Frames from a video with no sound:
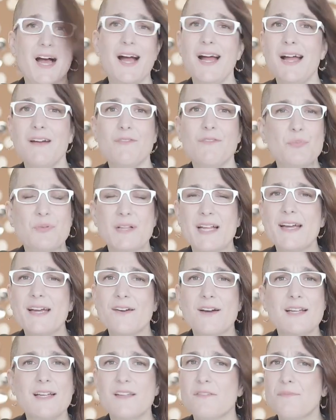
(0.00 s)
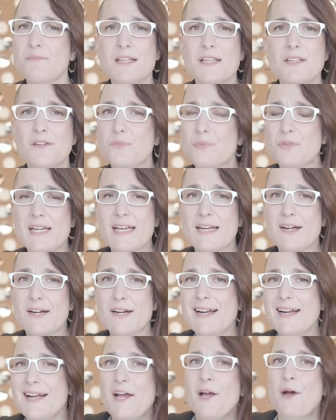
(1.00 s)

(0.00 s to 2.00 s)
I have a planner. I love my little planner.